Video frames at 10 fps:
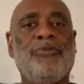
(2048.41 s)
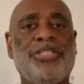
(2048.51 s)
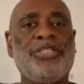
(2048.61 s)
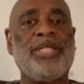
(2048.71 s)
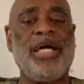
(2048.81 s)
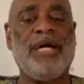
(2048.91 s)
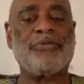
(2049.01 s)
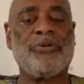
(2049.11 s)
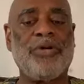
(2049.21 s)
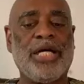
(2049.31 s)
which is to
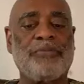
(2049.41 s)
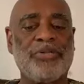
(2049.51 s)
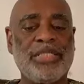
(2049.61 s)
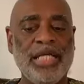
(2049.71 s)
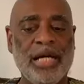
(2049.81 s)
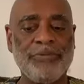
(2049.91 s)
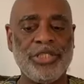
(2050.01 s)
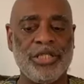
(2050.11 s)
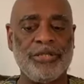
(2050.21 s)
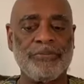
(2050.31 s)
have correct
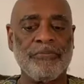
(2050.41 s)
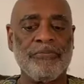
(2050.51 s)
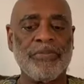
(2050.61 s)
perception.